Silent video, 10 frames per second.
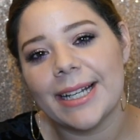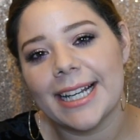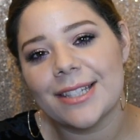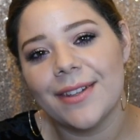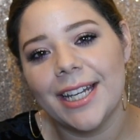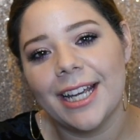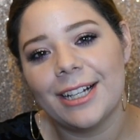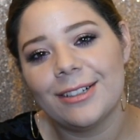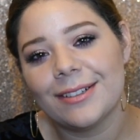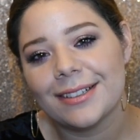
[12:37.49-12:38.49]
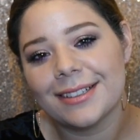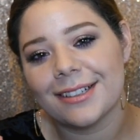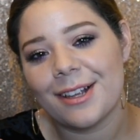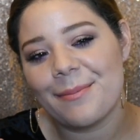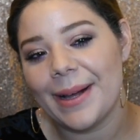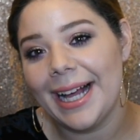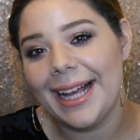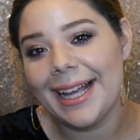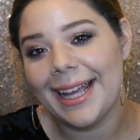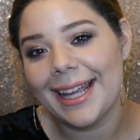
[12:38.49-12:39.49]
next video.
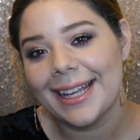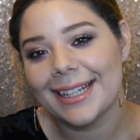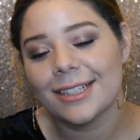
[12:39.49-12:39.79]
Bye!